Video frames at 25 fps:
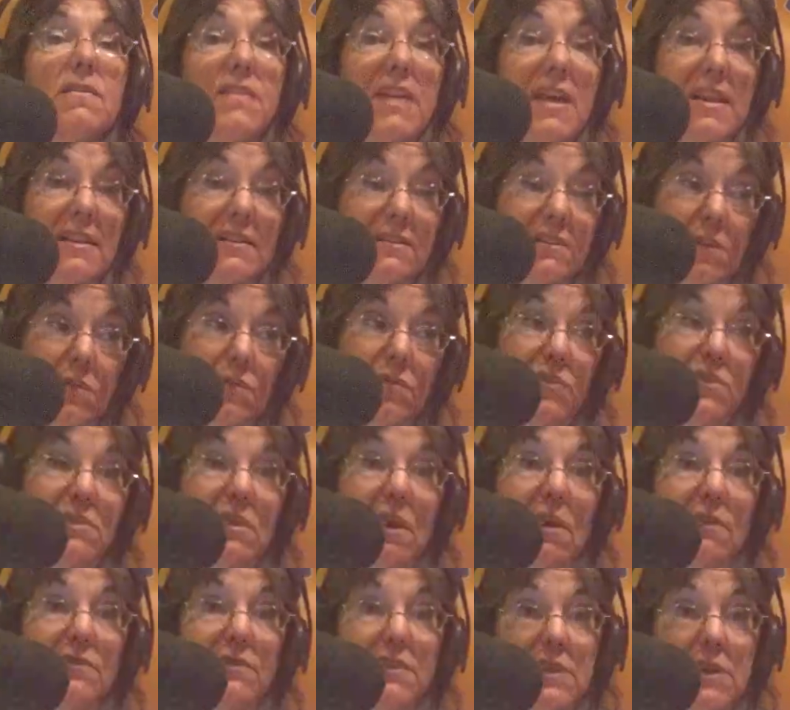that is
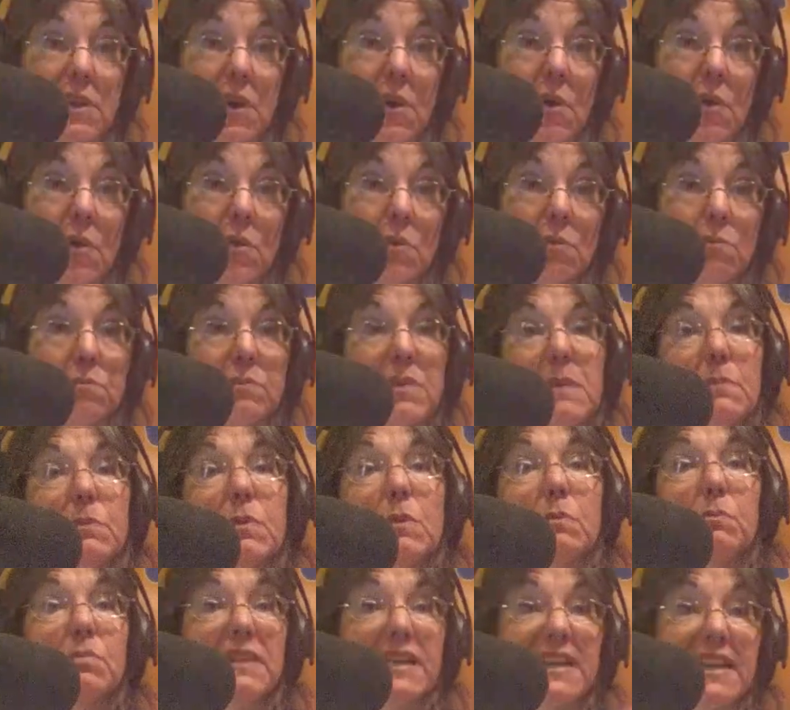unresolved at home. People
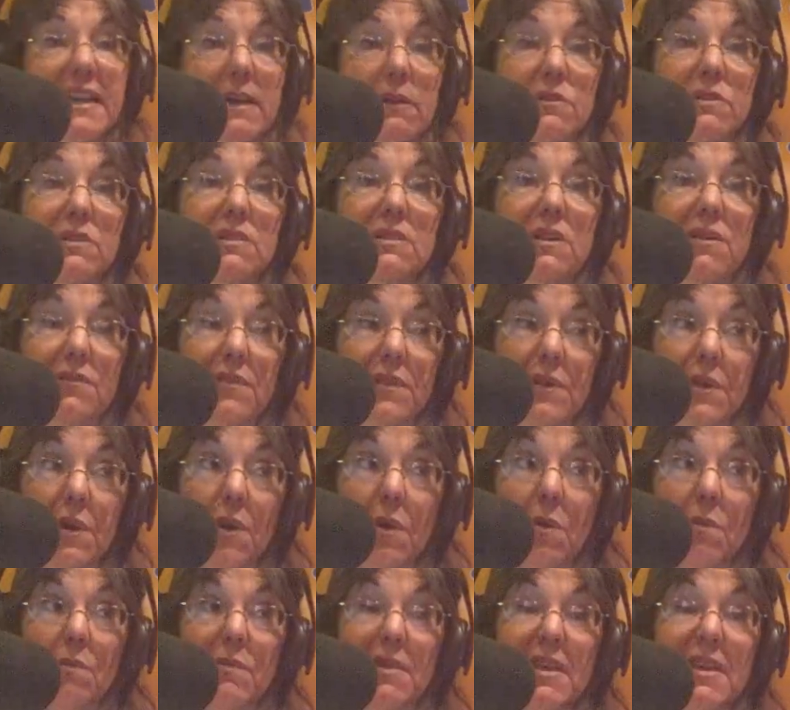play out stuff at
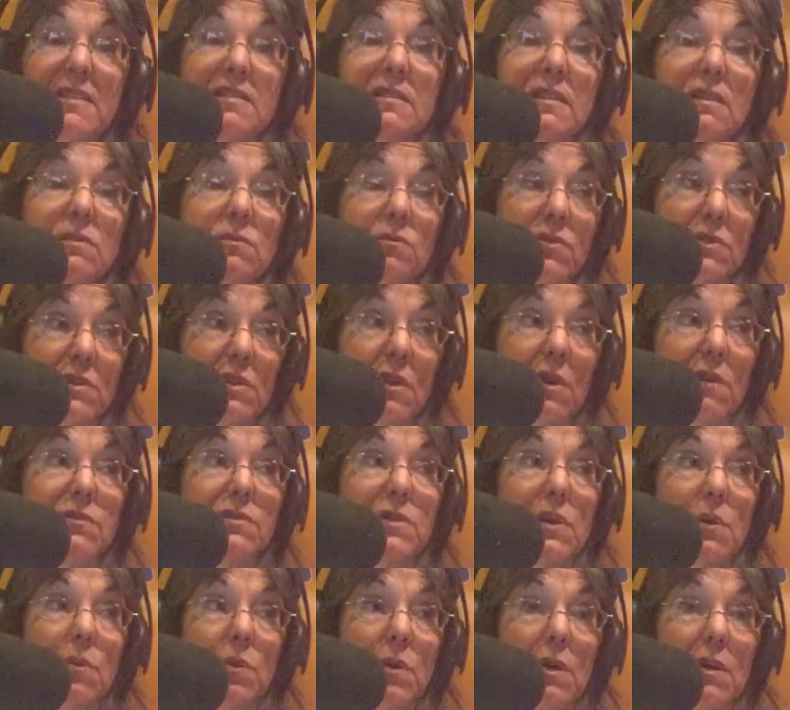home that is unresolved
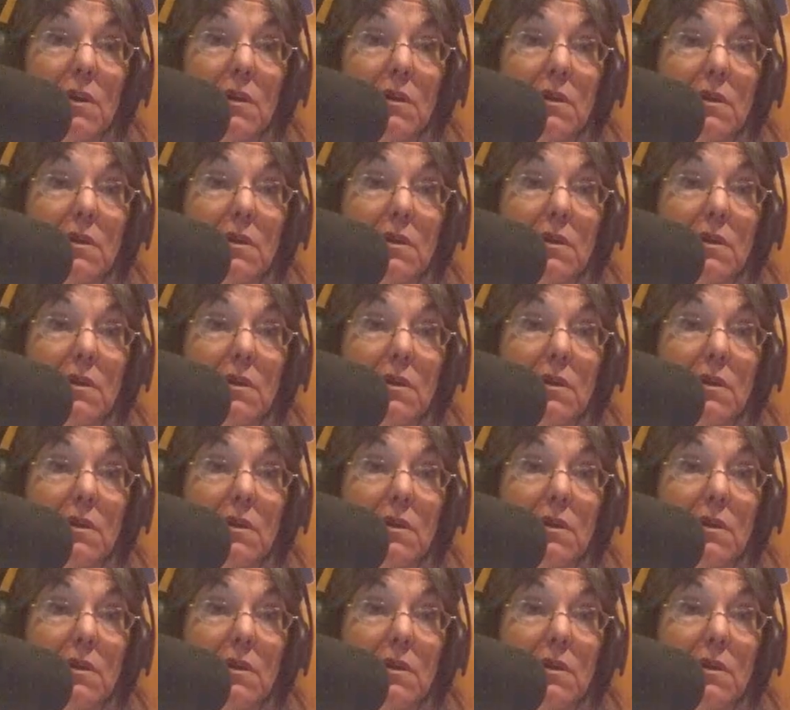at work.